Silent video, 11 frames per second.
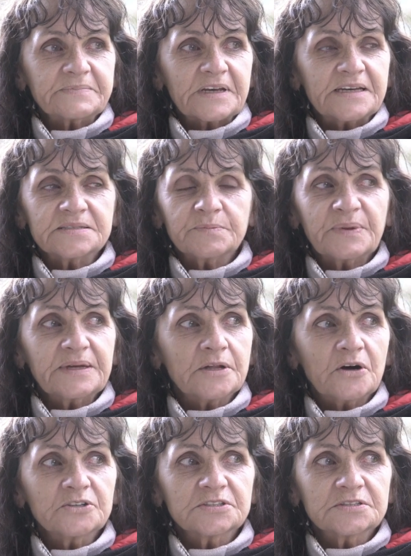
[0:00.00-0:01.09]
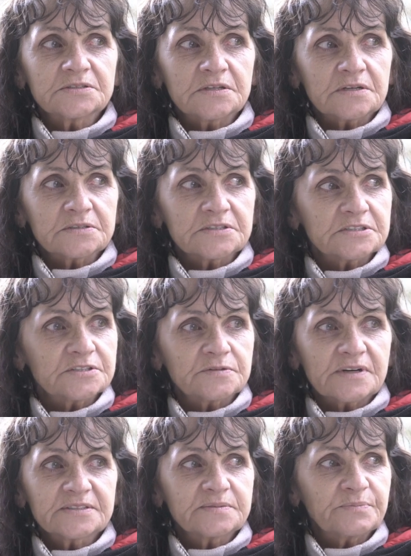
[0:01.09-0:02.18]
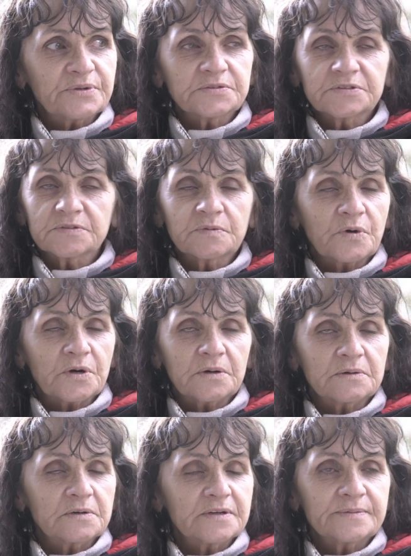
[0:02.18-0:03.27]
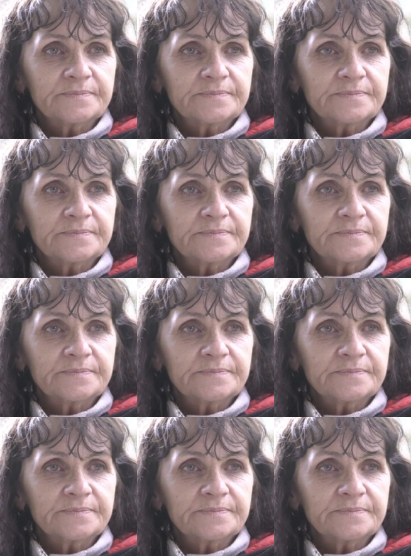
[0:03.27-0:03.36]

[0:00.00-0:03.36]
He's a big loss, not just to us, but to the world.